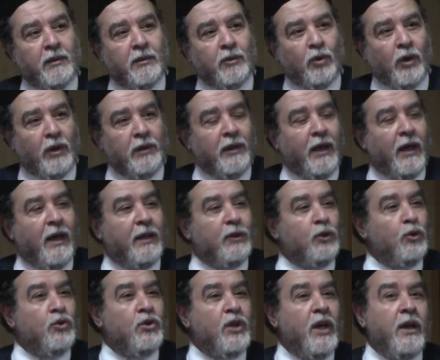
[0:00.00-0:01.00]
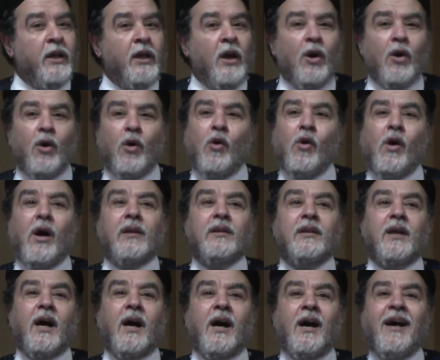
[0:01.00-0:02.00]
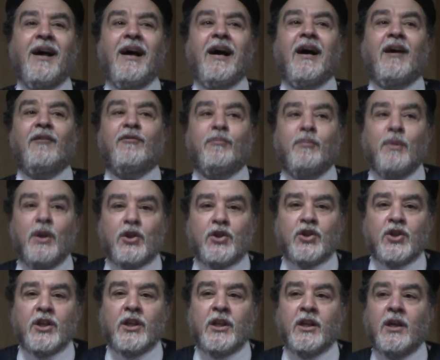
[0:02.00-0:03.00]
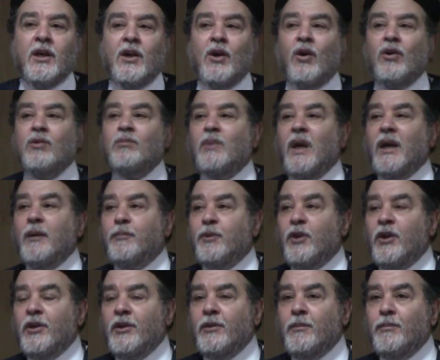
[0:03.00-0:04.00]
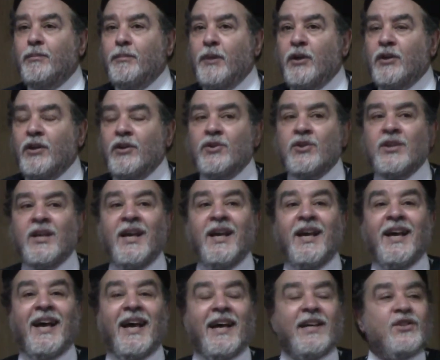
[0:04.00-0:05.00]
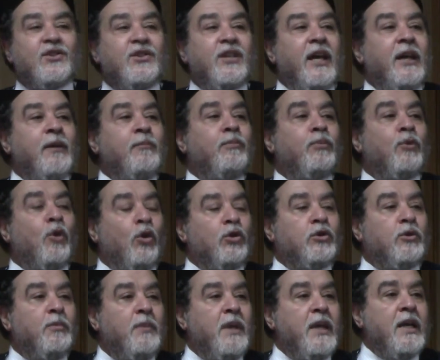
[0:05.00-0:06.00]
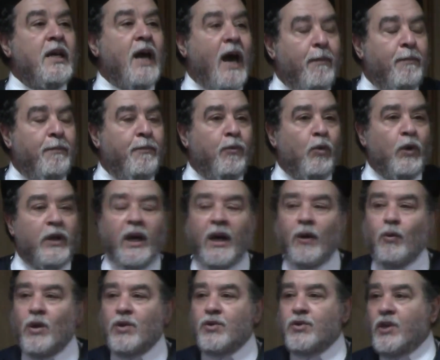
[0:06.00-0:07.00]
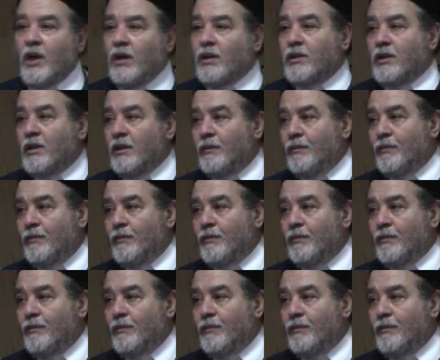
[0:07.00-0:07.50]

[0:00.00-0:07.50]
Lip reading: To Allah. You say, "Oh Allah, have mercy on my parents as they brought me up when I was young."